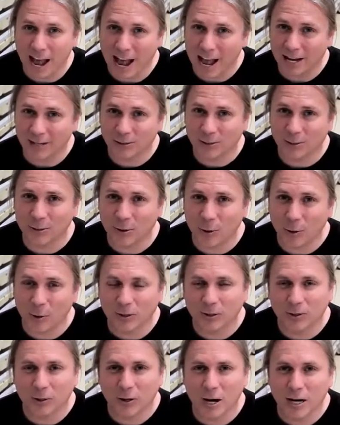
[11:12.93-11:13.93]
Eggs are
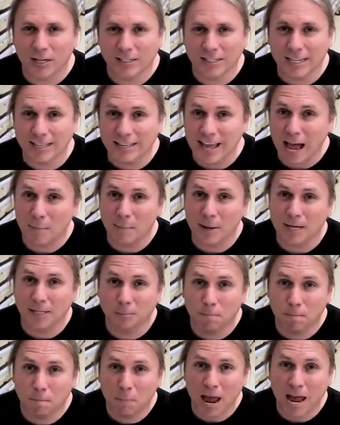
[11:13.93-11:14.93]
going crazy. That means
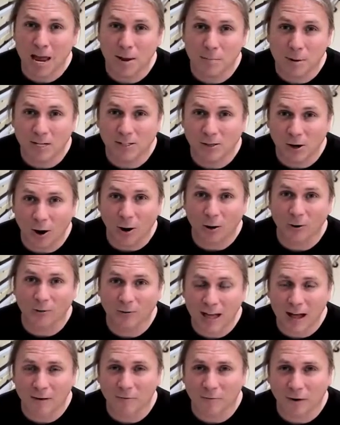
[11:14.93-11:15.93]
babies aren't
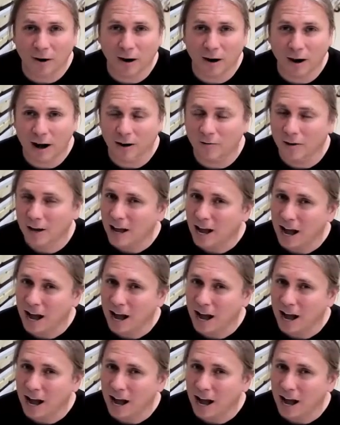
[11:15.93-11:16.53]
that far off.